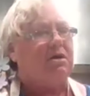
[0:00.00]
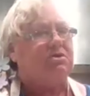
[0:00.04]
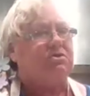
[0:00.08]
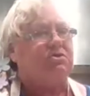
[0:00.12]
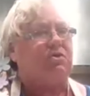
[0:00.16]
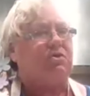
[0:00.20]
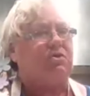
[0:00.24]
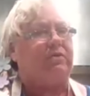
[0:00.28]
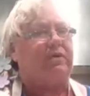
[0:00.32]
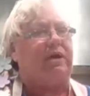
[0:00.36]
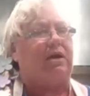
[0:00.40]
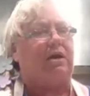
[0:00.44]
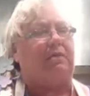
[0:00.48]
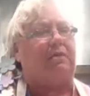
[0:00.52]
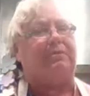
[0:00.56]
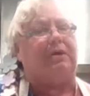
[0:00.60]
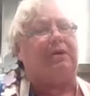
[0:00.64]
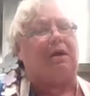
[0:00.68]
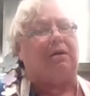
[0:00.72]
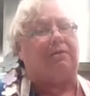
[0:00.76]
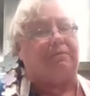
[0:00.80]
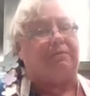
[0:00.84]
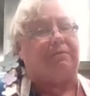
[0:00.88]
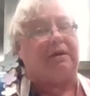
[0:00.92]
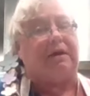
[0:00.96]
so that I'm
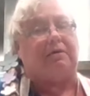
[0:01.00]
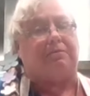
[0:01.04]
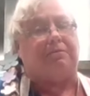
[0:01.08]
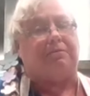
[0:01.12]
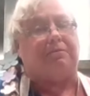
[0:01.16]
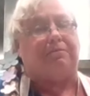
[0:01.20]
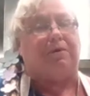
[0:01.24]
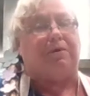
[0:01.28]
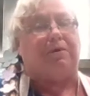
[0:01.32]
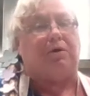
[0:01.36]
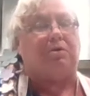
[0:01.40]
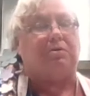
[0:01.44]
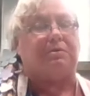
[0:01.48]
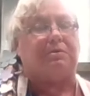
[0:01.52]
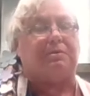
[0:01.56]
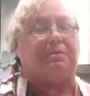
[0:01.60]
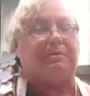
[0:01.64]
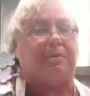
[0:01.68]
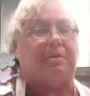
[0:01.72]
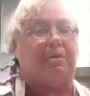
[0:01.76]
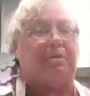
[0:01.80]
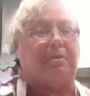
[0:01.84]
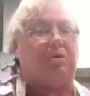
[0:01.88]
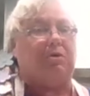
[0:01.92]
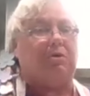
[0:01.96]
not getting burnt,
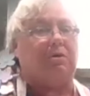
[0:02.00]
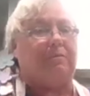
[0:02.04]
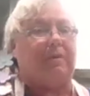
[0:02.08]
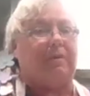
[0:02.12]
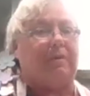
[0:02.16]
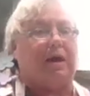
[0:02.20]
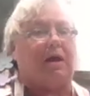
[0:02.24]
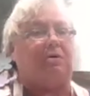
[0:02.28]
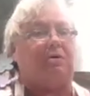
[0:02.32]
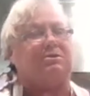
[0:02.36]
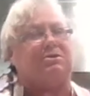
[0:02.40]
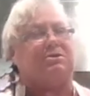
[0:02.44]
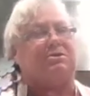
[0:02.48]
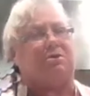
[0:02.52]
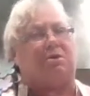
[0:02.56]
pulling them out.